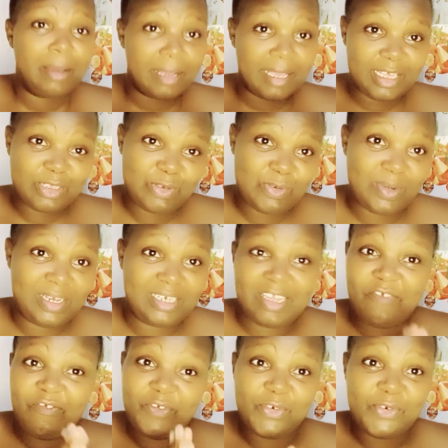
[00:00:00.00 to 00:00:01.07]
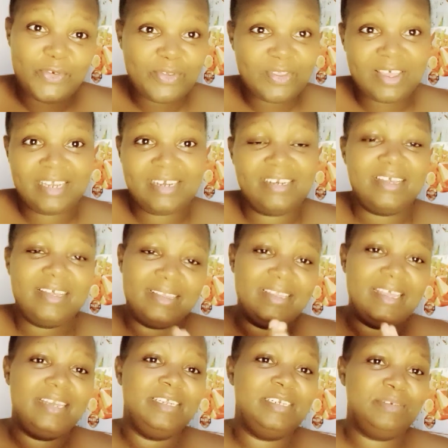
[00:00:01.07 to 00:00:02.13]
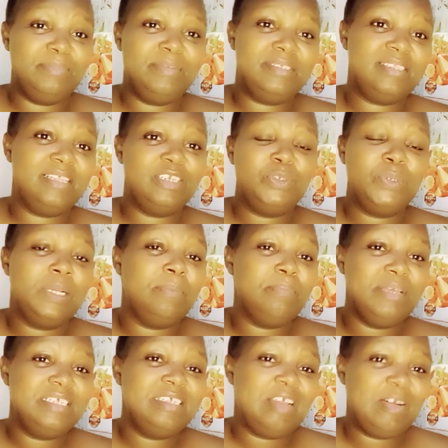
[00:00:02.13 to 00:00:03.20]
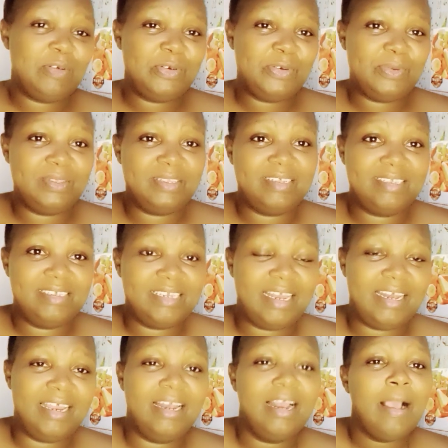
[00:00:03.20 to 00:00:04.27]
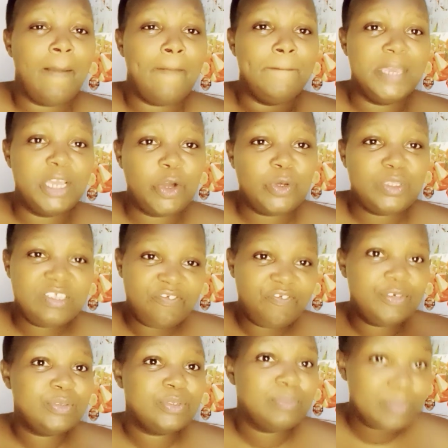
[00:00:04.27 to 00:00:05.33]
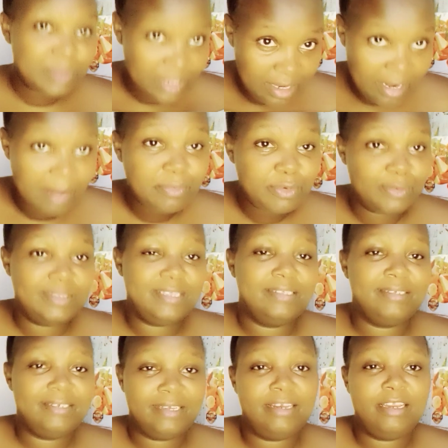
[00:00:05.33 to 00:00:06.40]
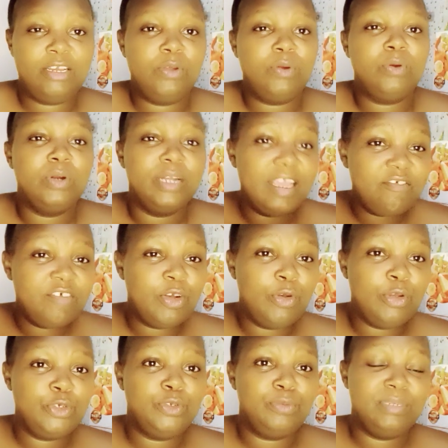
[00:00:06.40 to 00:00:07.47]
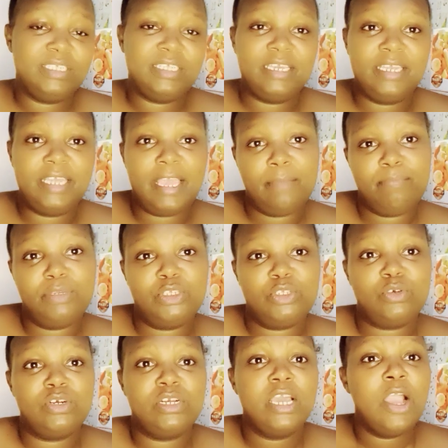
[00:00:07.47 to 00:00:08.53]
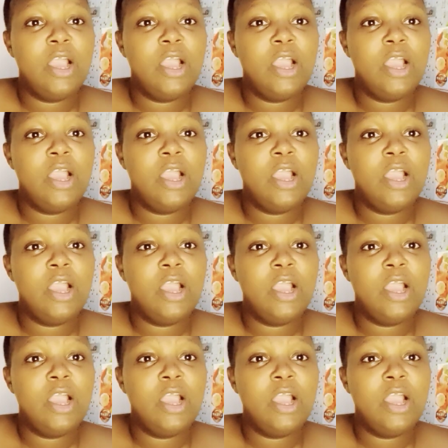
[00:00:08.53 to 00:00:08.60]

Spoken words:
Guess what? If you do that, then it means that you'll miss a lot on this channel, because if you subscribe to this channel, you're never going to miss any episode